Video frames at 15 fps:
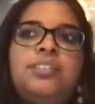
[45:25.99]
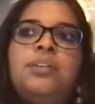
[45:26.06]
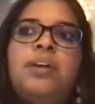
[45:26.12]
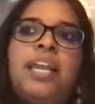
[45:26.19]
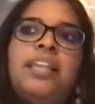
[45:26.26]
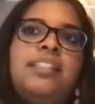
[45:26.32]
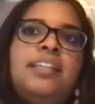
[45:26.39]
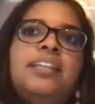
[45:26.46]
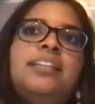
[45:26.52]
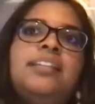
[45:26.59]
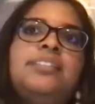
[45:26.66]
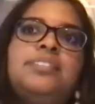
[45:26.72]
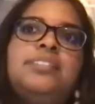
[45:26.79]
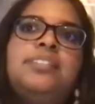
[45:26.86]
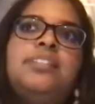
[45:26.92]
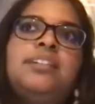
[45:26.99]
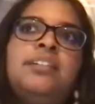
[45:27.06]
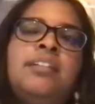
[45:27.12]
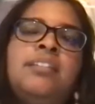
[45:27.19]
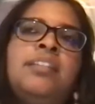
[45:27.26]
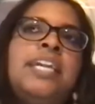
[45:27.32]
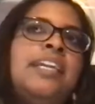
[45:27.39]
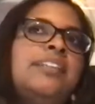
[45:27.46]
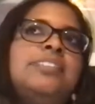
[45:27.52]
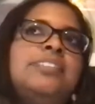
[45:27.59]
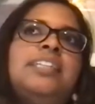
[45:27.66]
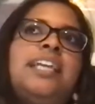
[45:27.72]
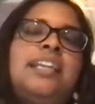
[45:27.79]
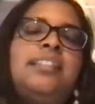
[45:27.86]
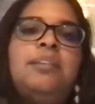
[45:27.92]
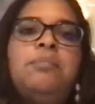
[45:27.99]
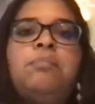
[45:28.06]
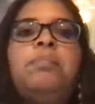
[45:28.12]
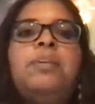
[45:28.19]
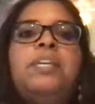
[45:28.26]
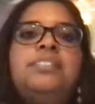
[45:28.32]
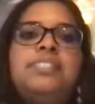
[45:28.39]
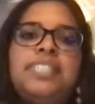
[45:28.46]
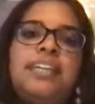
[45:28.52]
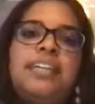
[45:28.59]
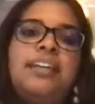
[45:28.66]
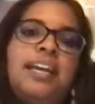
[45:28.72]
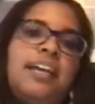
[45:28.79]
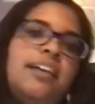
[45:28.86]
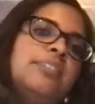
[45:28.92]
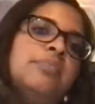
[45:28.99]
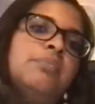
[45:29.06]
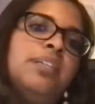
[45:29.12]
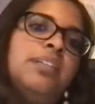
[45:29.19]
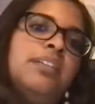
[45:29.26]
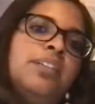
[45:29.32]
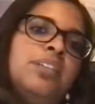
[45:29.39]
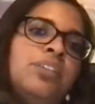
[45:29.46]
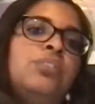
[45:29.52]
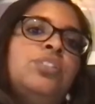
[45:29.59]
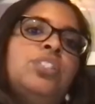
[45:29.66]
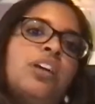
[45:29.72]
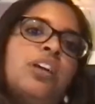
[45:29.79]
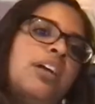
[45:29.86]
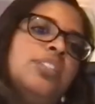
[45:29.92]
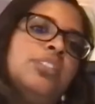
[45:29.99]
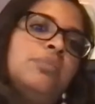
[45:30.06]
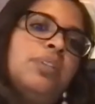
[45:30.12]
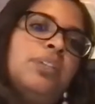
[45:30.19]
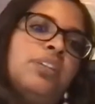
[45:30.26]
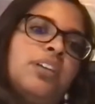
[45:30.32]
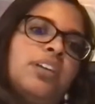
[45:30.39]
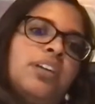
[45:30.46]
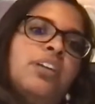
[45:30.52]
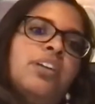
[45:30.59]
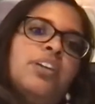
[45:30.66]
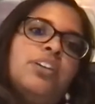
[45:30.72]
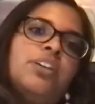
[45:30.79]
So I think it's, like I said, I think big data has been a huge contributor